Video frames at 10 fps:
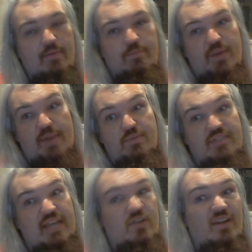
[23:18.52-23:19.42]
People
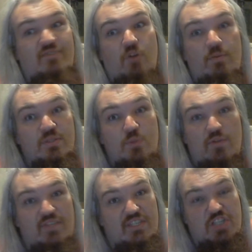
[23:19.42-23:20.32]
say Transformers
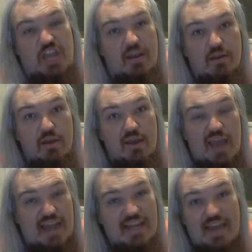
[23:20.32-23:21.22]
movies are shit,
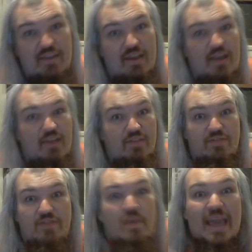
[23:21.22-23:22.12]
and yet
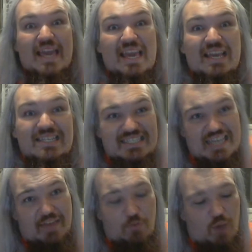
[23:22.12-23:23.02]
they're making a
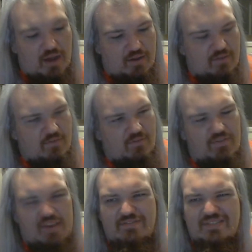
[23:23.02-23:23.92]
sixth one.
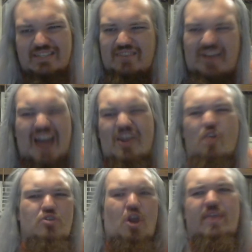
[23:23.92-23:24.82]
Fifth? Sixth? I
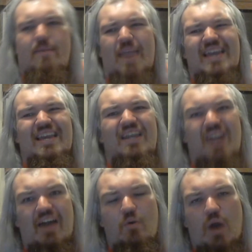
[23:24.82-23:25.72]
don't know. They're making
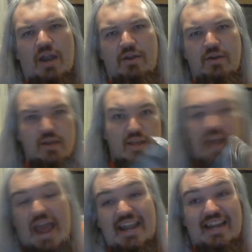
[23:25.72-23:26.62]
another one,
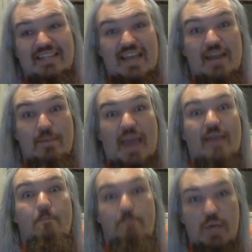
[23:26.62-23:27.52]
and it is going to
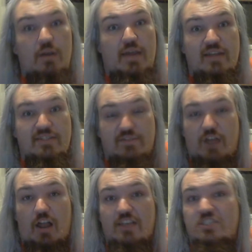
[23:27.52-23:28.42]
make billions of
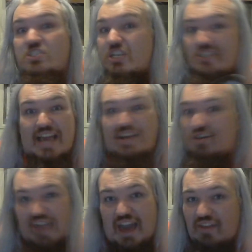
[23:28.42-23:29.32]
dollars just like
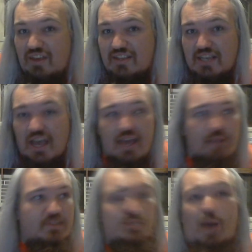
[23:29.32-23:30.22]
all the others,
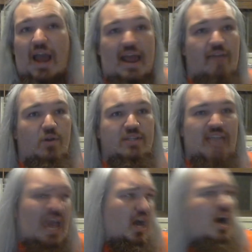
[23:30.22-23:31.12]
despite everyone
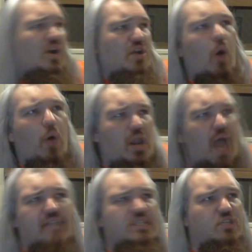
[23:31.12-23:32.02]
saying, oh, no one
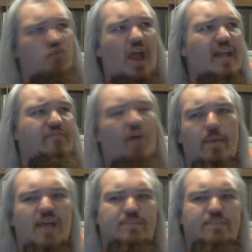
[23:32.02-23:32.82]
likes the Transformers